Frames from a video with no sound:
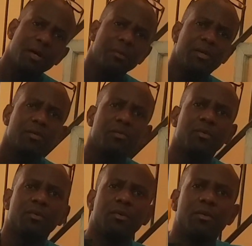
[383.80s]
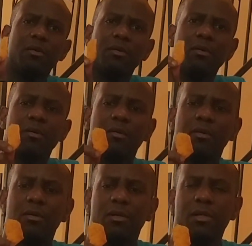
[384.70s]
barbecue.
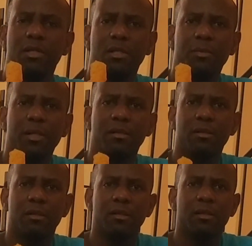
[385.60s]
Is it spicy?